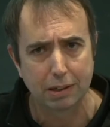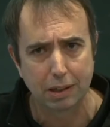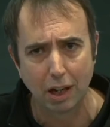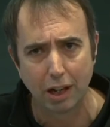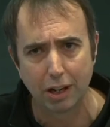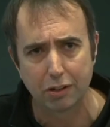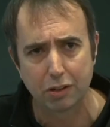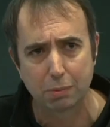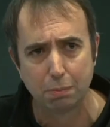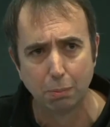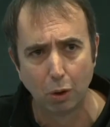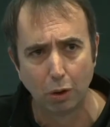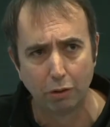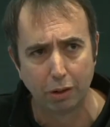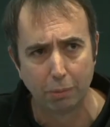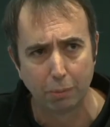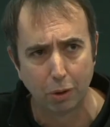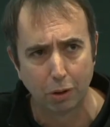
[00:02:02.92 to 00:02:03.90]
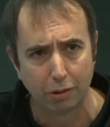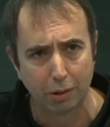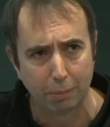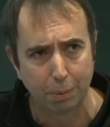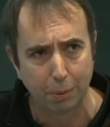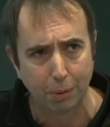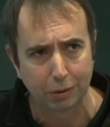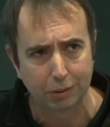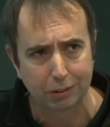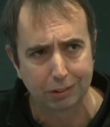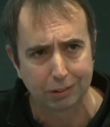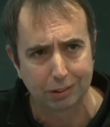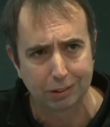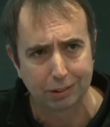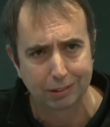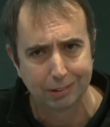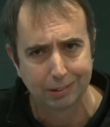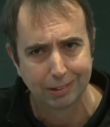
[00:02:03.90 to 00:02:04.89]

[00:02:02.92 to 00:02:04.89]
science more and more important.